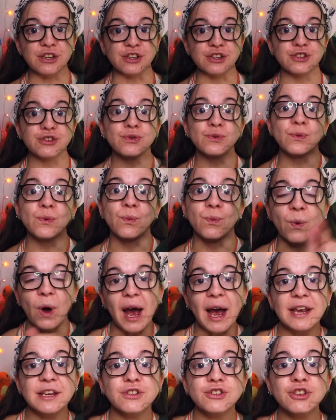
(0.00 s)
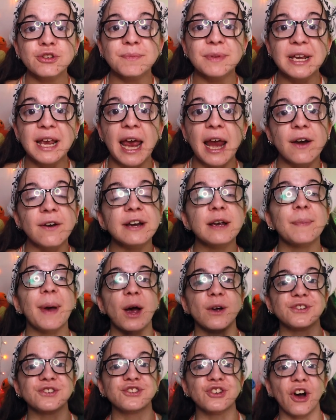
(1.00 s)
to you why you should be caring
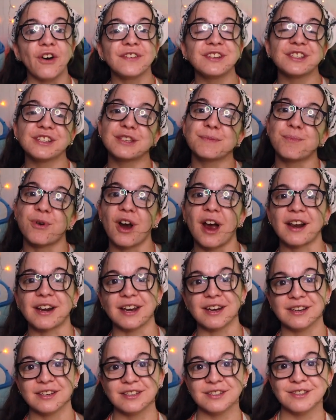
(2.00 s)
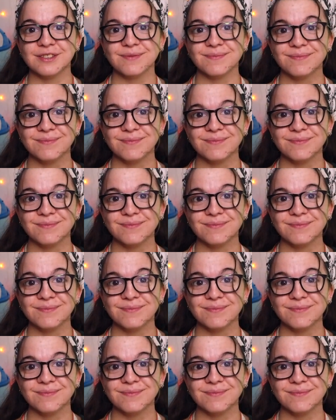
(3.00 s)
about solventless products.